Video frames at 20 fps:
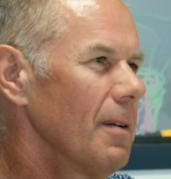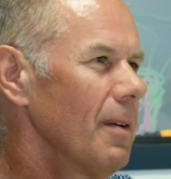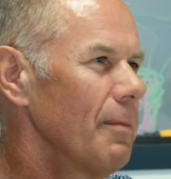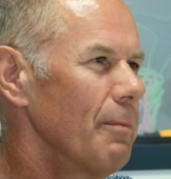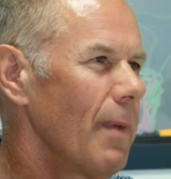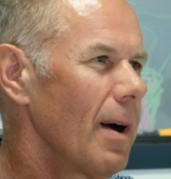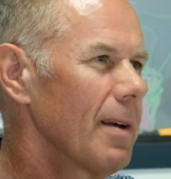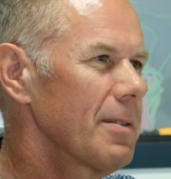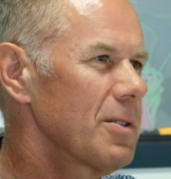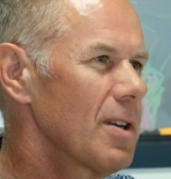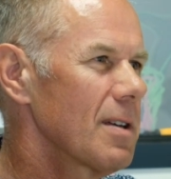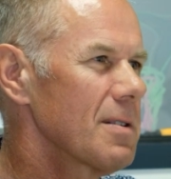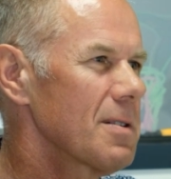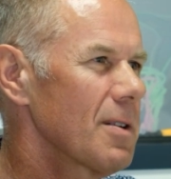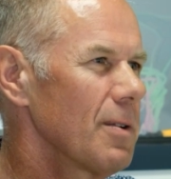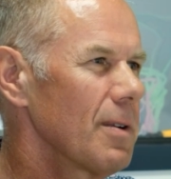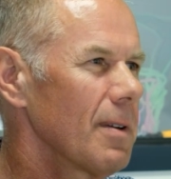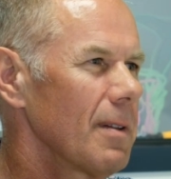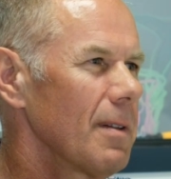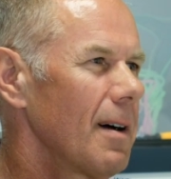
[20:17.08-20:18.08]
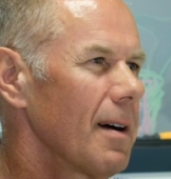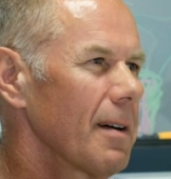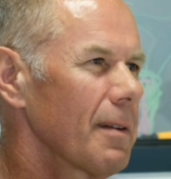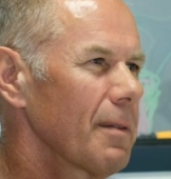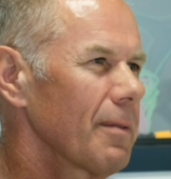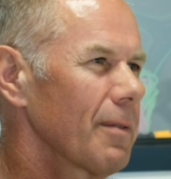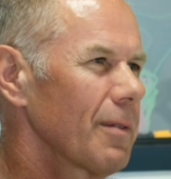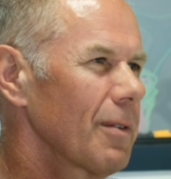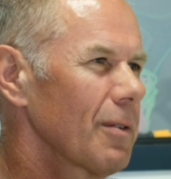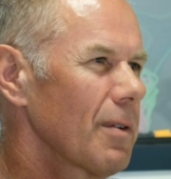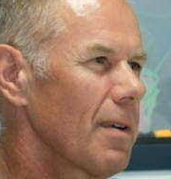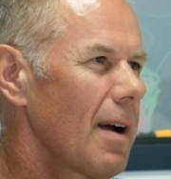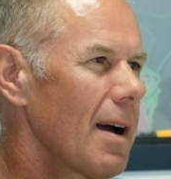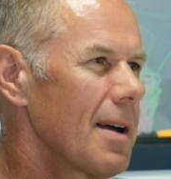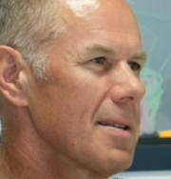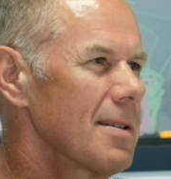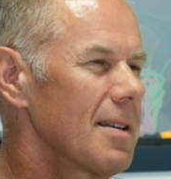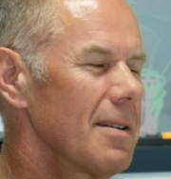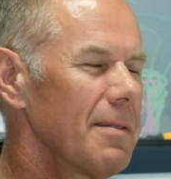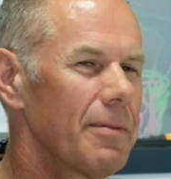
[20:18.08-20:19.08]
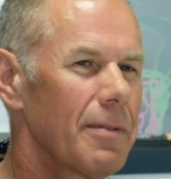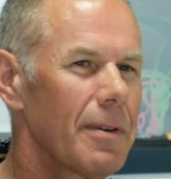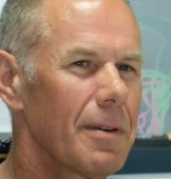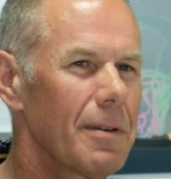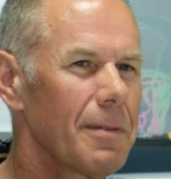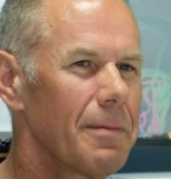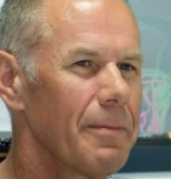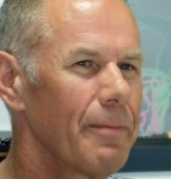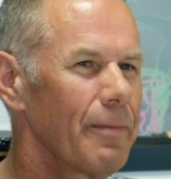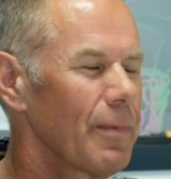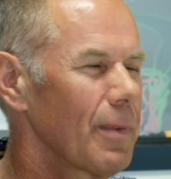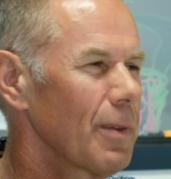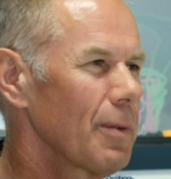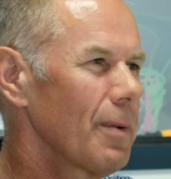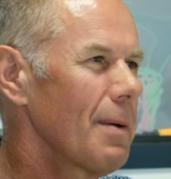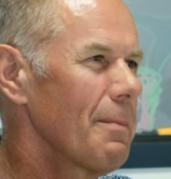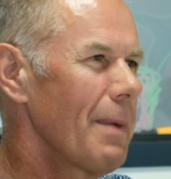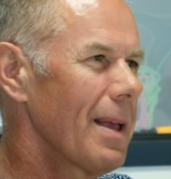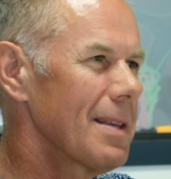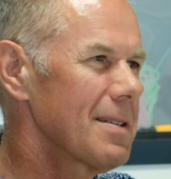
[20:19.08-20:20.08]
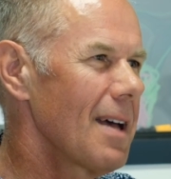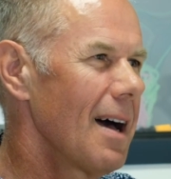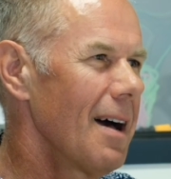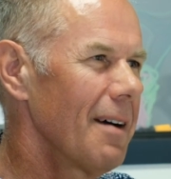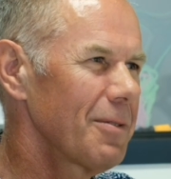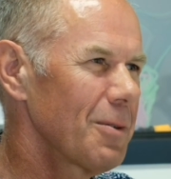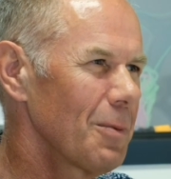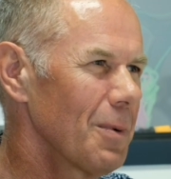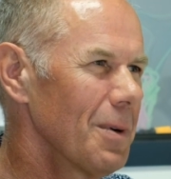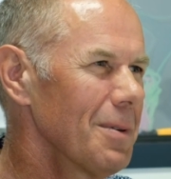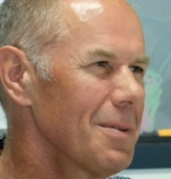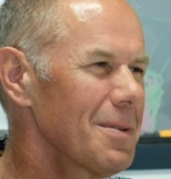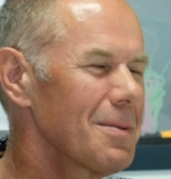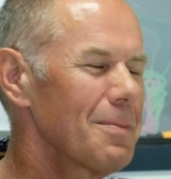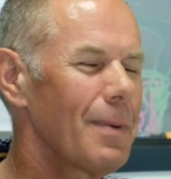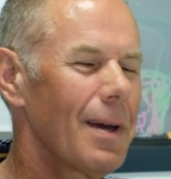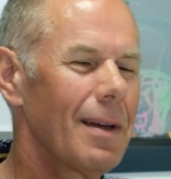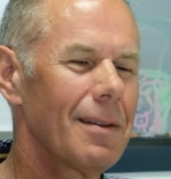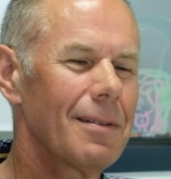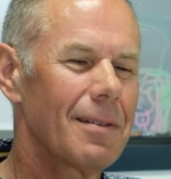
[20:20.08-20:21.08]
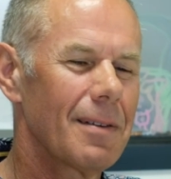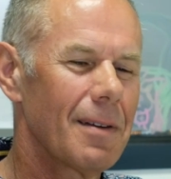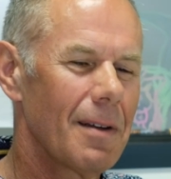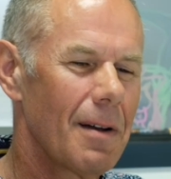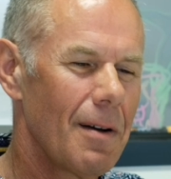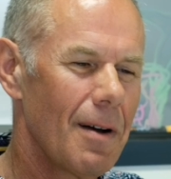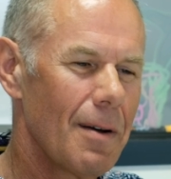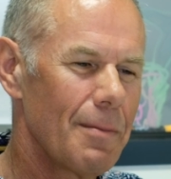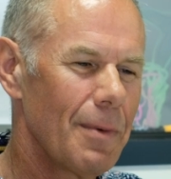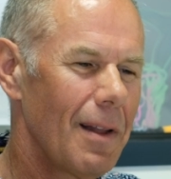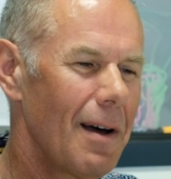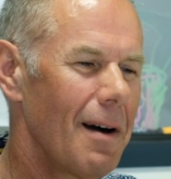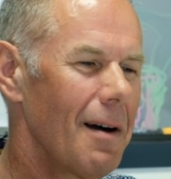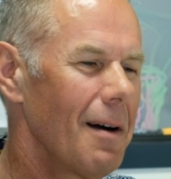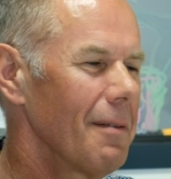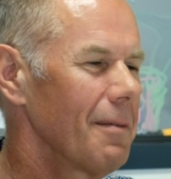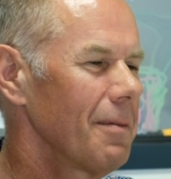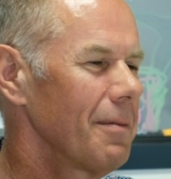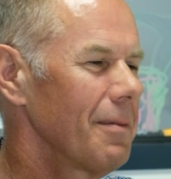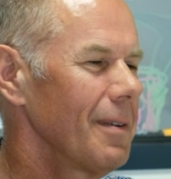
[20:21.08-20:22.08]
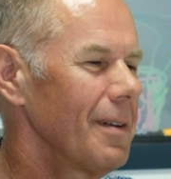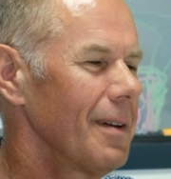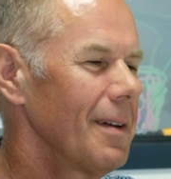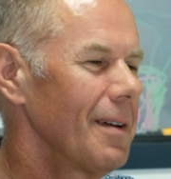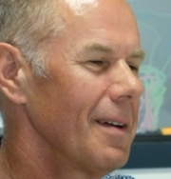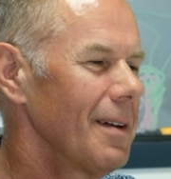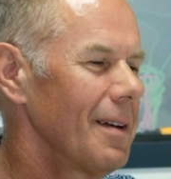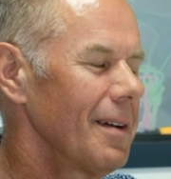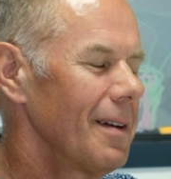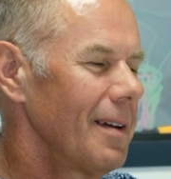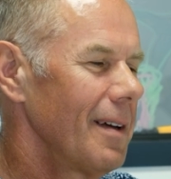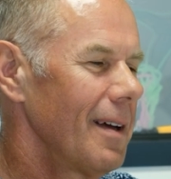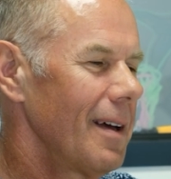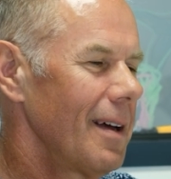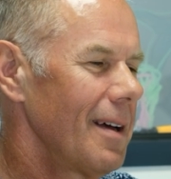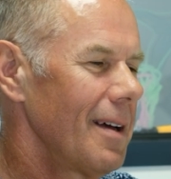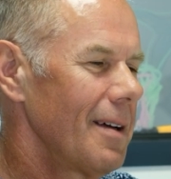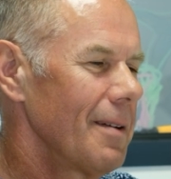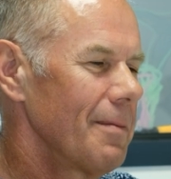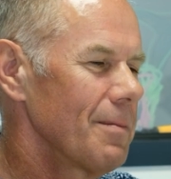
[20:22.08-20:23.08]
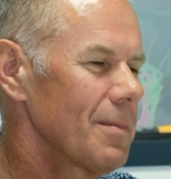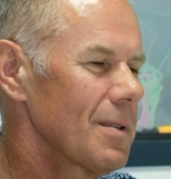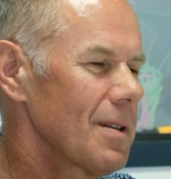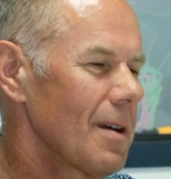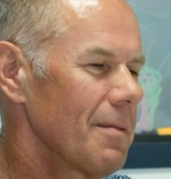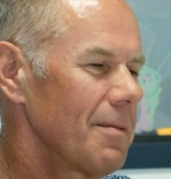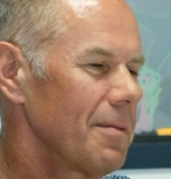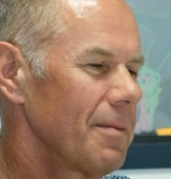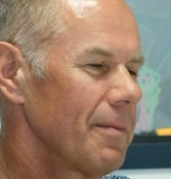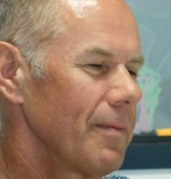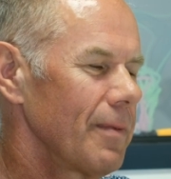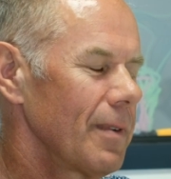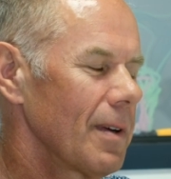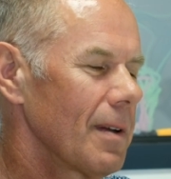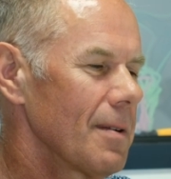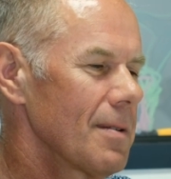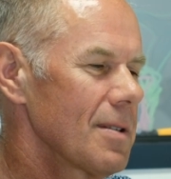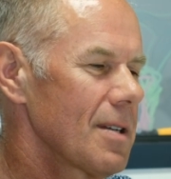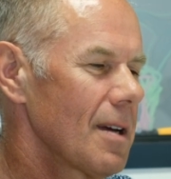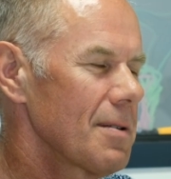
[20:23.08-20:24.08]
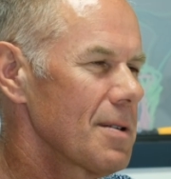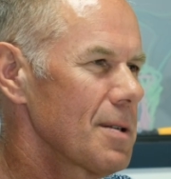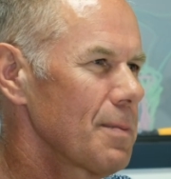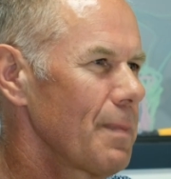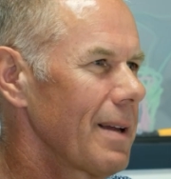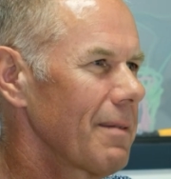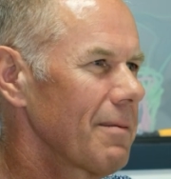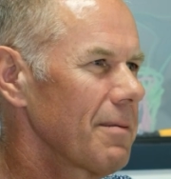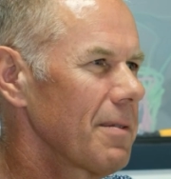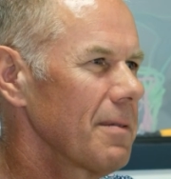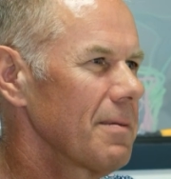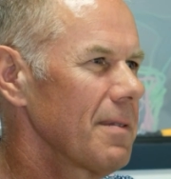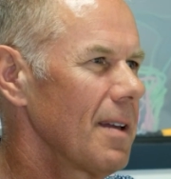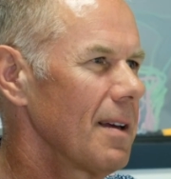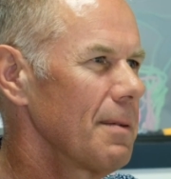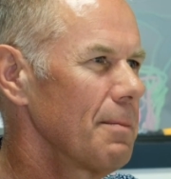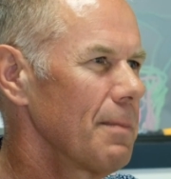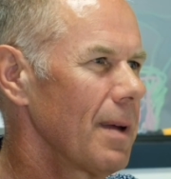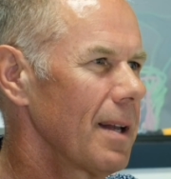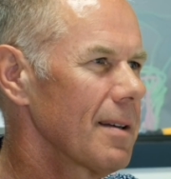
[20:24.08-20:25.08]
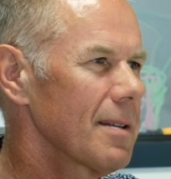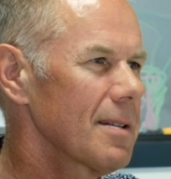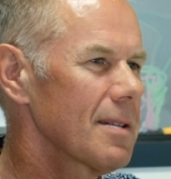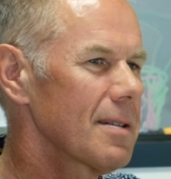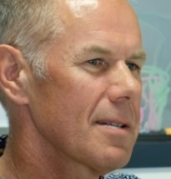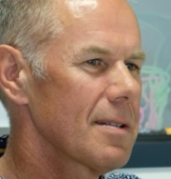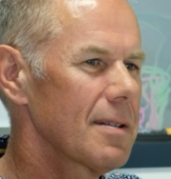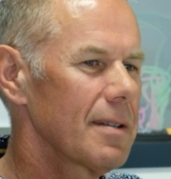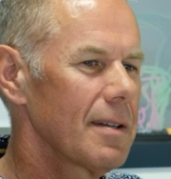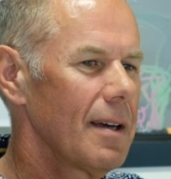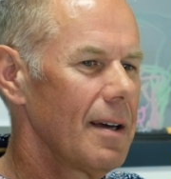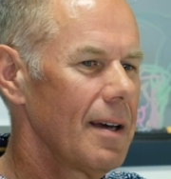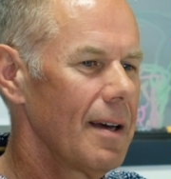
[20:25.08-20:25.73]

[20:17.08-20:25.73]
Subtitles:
My chest hurt like crazy for 3 months afterwards, but I'm alive. So, Sarah spent 15 minutes.